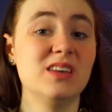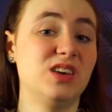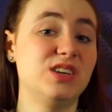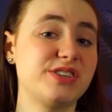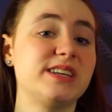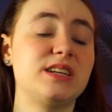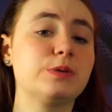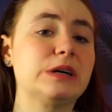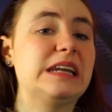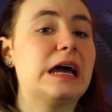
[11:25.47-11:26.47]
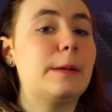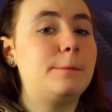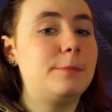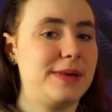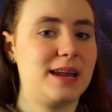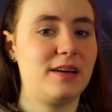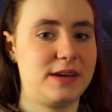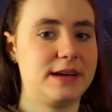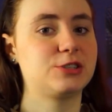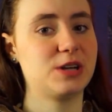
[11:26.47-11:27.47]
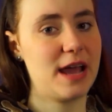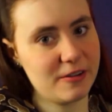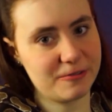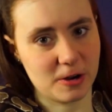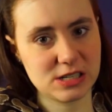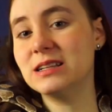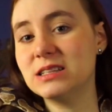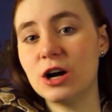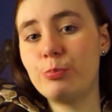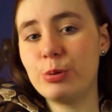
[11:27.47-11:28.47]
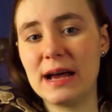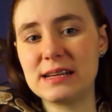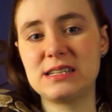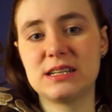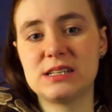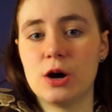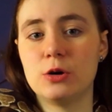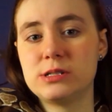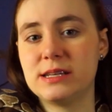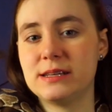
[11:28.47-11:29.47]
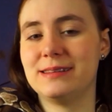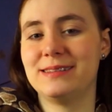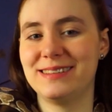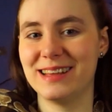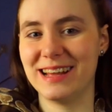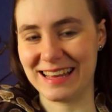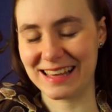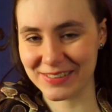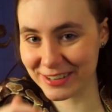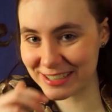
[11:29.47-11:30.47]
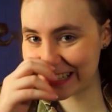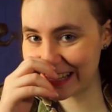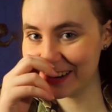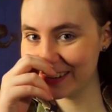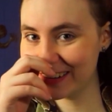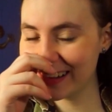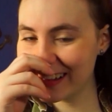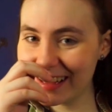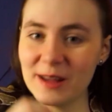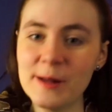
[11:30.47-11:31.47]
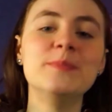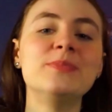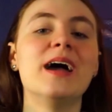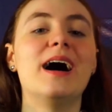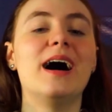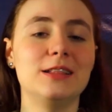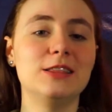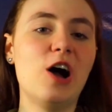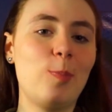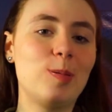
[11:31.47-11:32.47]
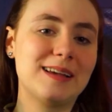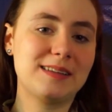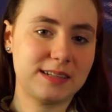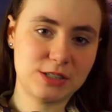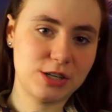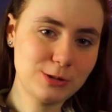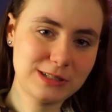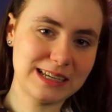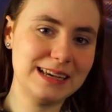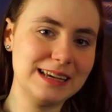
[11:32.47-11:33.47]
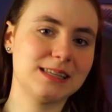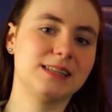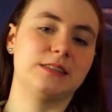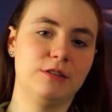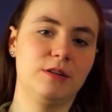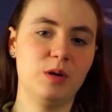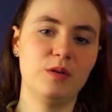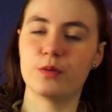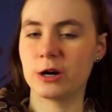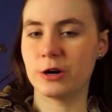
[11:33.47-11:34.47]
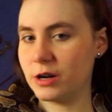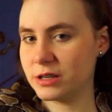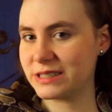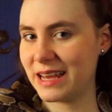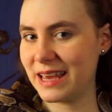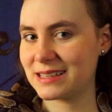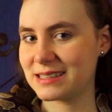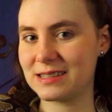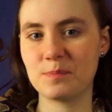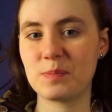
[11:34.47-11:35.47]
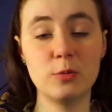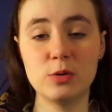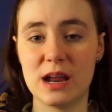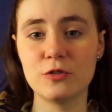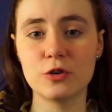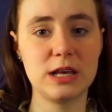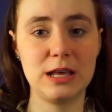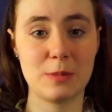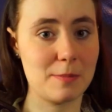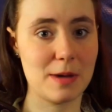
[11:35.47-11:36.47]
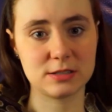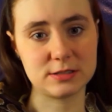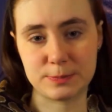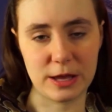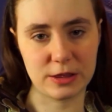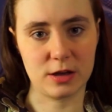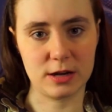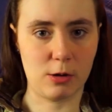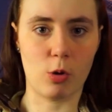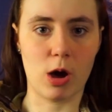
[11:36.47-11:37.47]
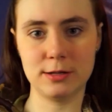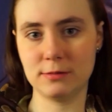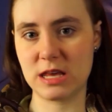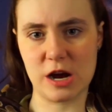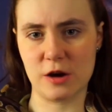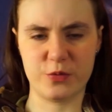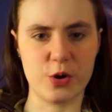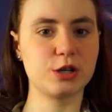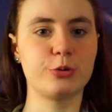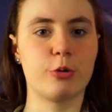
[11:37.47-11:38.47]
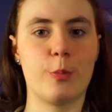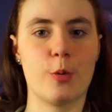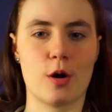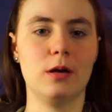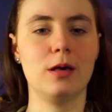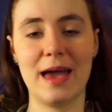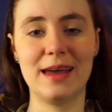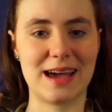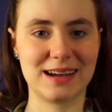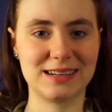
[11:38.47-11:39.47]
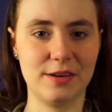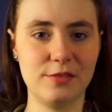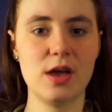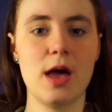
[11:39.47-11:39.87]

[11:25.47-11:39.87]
You just need to put in a bit of extra effort. A low plastic tote I like the word tote. A low plastic tote isn't suitable for all snakes. I would never keep my Macklot's python in one. They are far too arboreal and active.